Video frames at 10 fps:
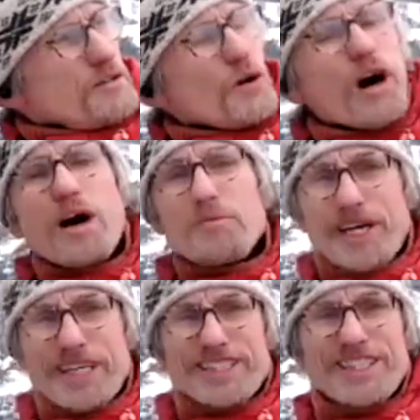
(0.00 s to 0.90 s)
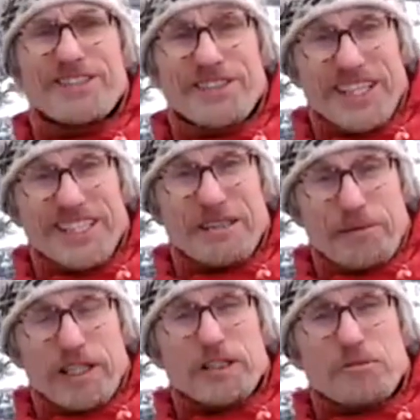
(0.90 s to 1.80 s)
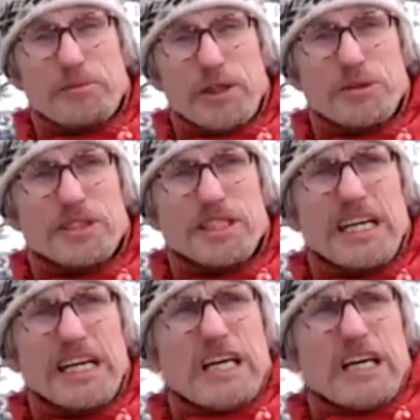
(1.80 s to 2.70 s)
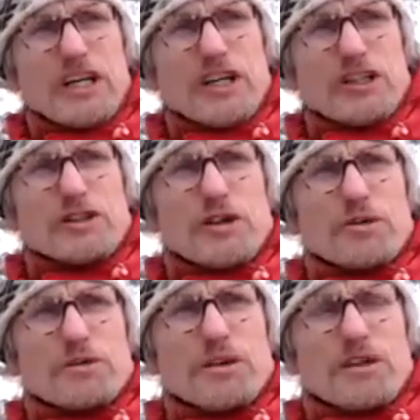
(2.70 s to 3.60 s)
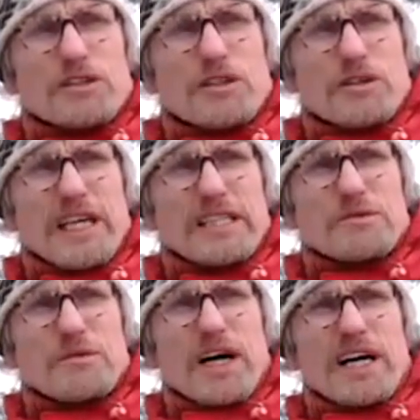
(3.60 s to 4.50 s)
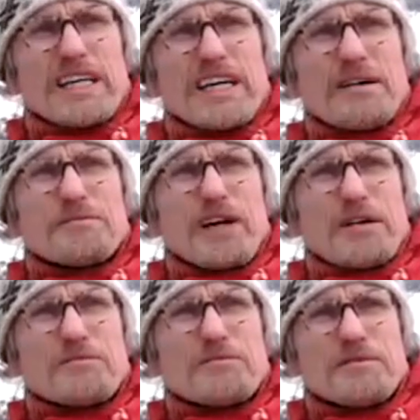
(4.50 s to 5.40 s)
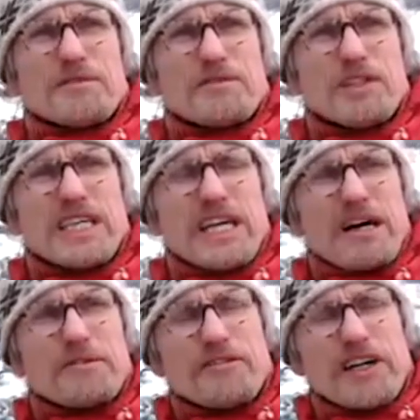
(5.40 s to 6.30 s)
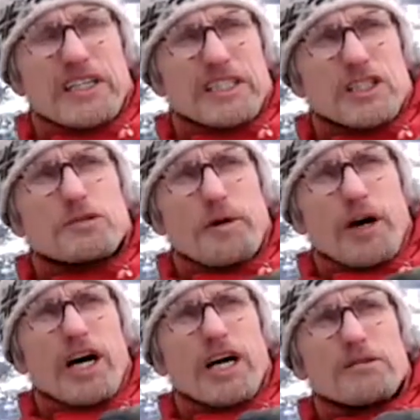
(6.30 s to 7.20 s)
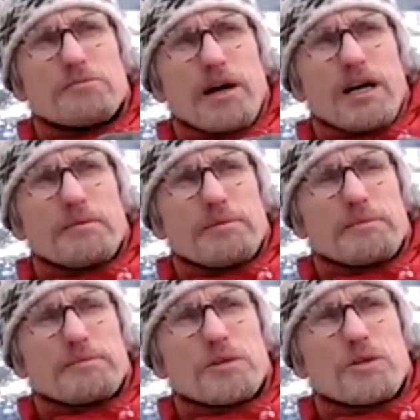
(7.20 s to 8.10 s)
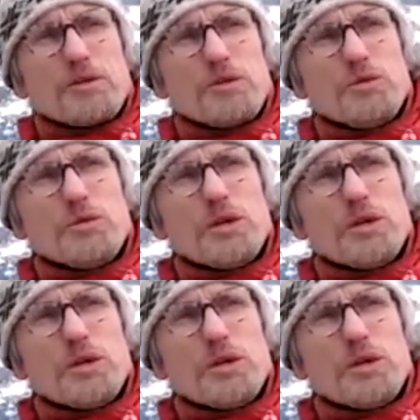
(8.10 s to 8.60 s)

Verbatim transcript: to harmonize in the relationship i suppose so so that's why I'm I'm really I'm very inspired by people who